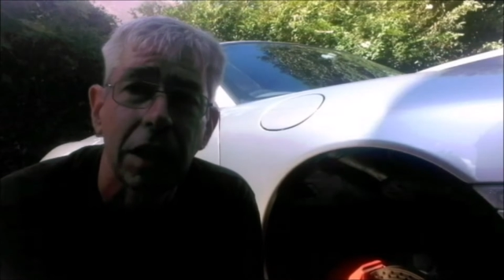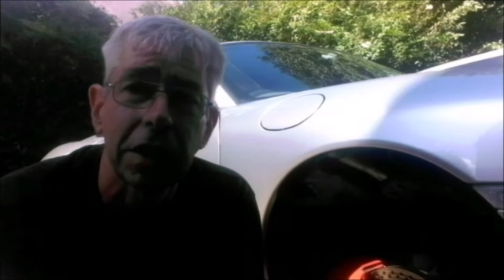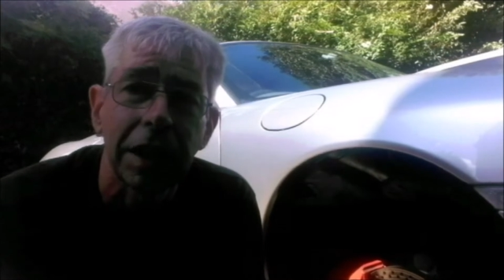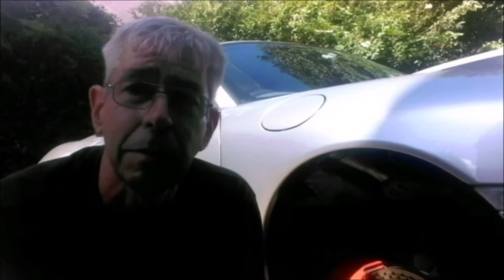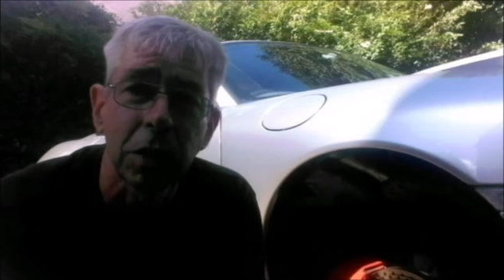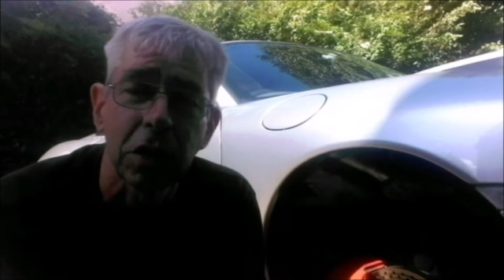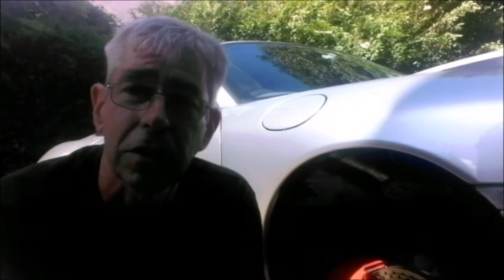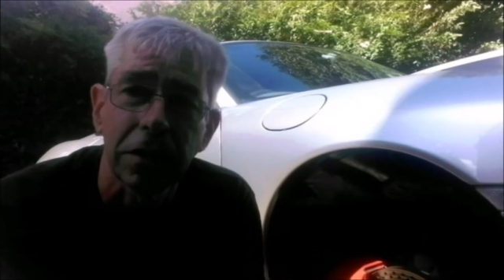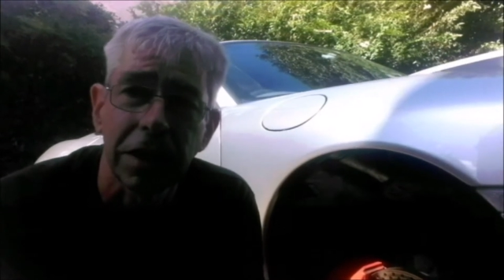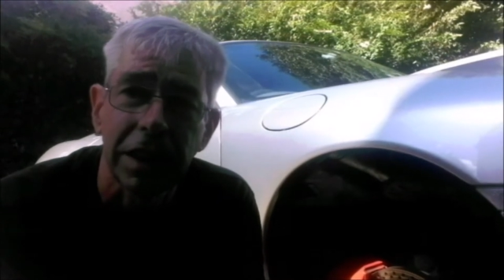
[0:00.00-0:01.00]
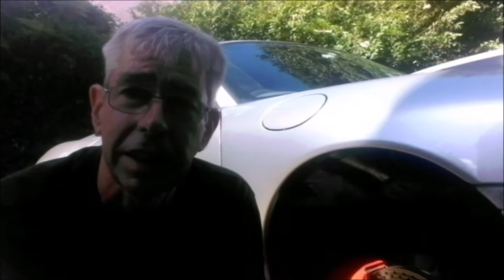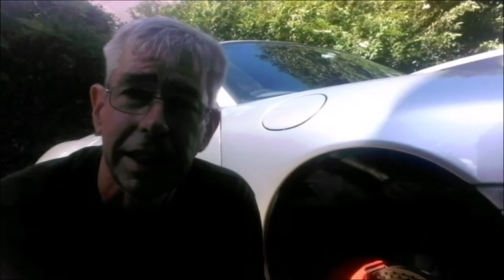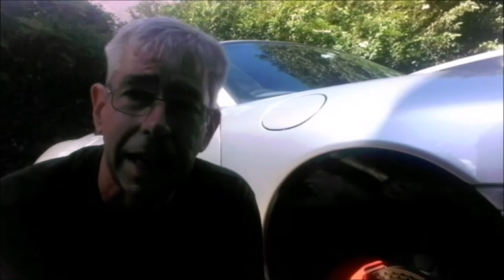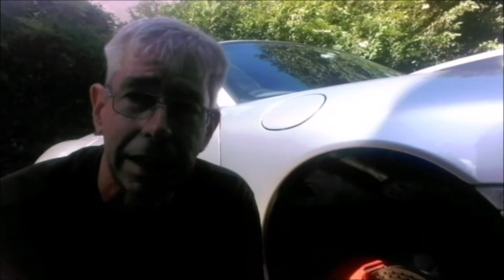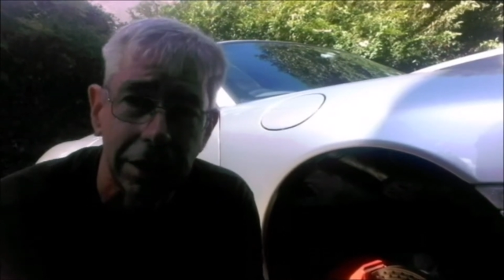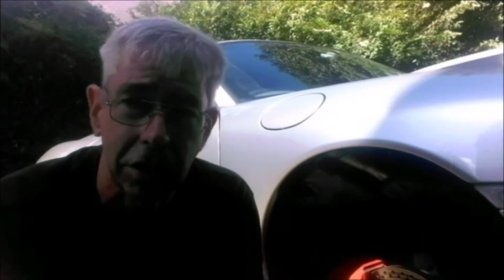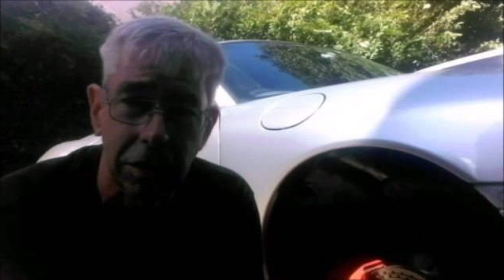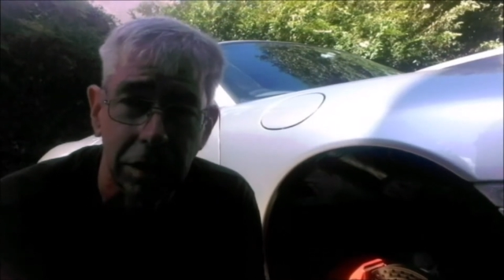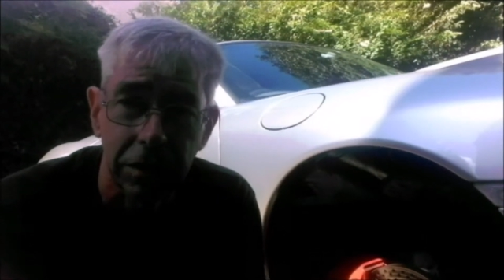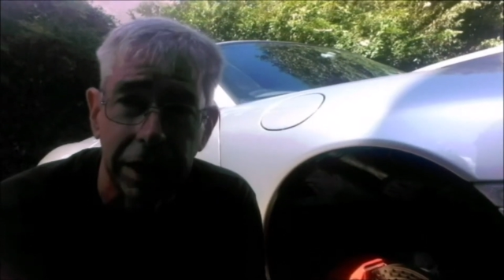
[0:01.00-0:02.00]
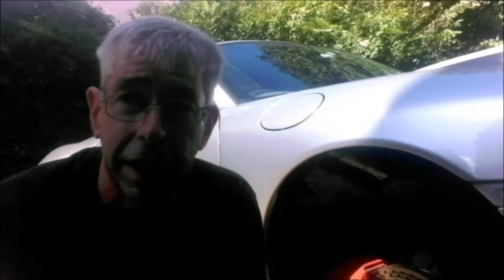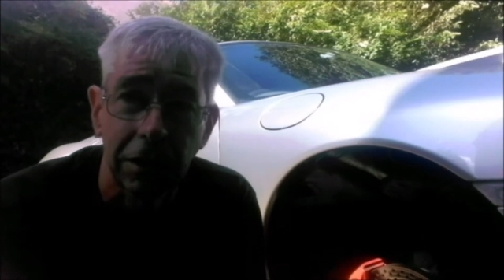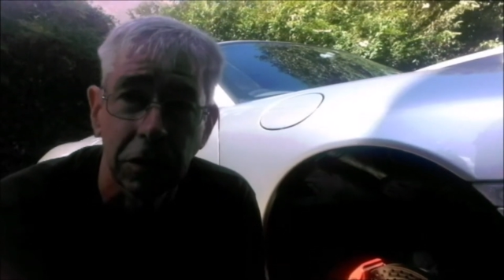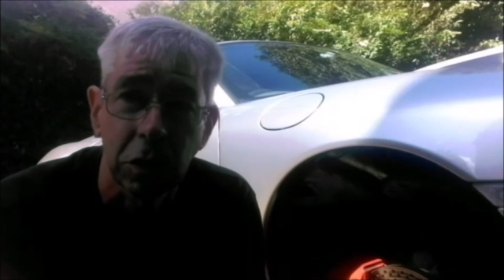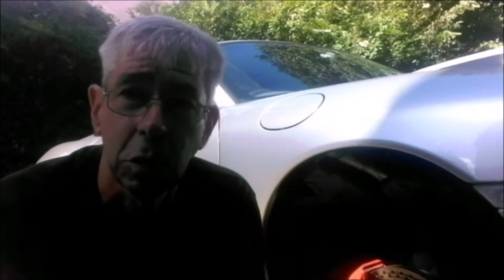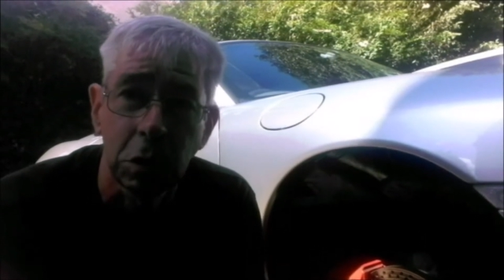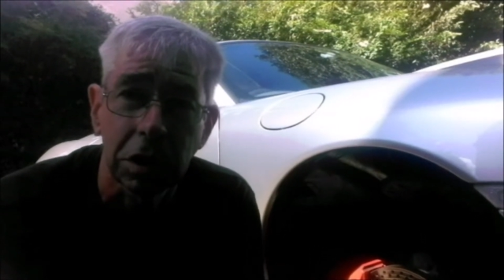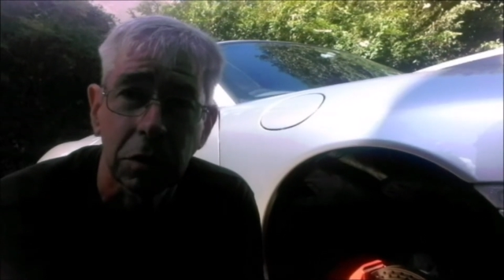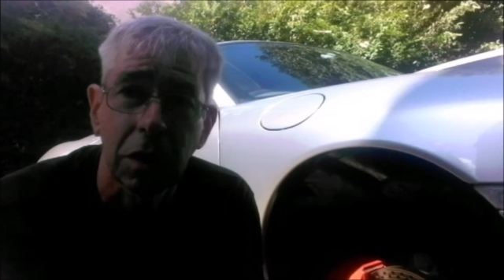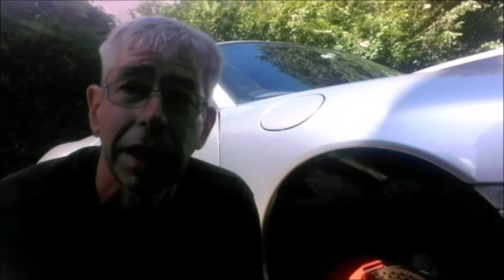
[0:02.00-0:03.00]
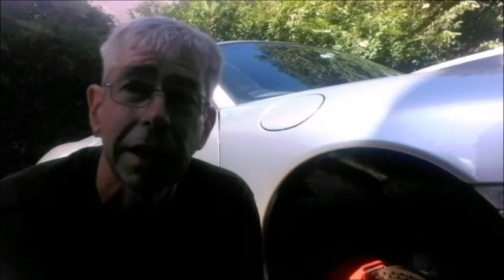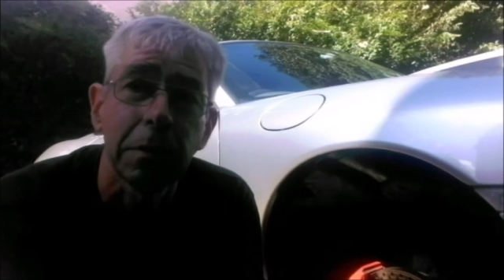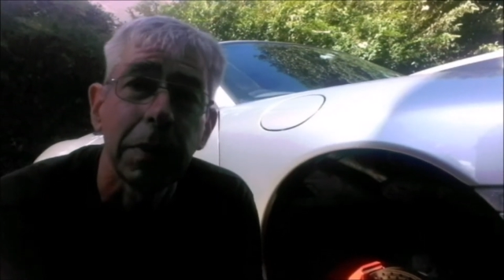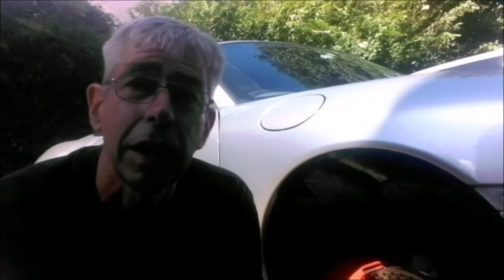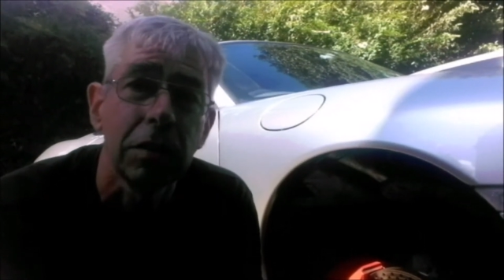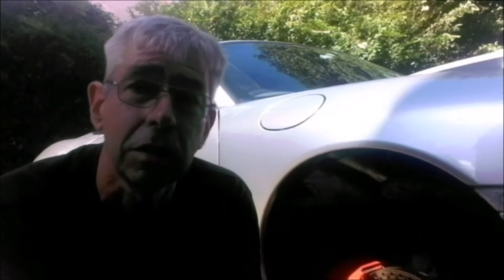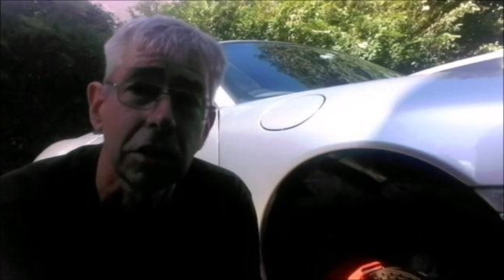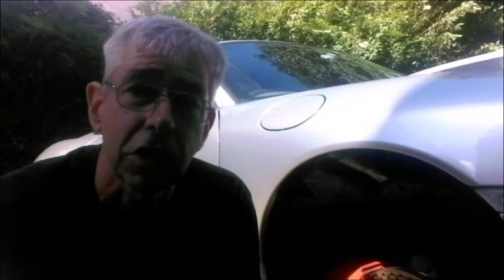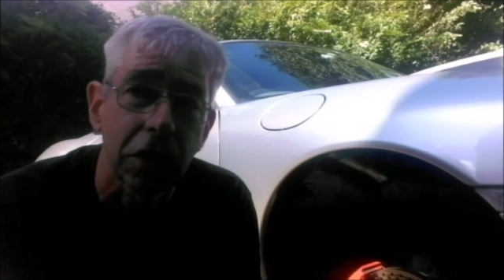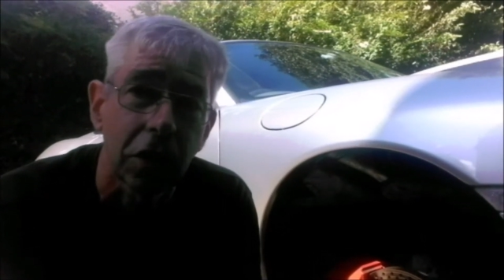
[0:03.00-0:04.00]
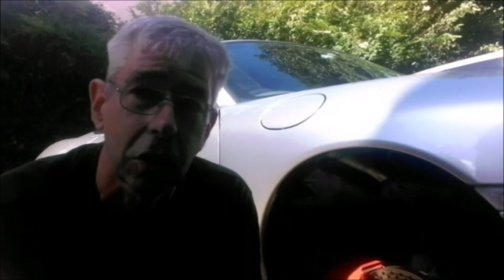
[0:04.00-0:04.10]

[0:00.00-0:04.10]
part numbers off of the canister and the valve to order the right components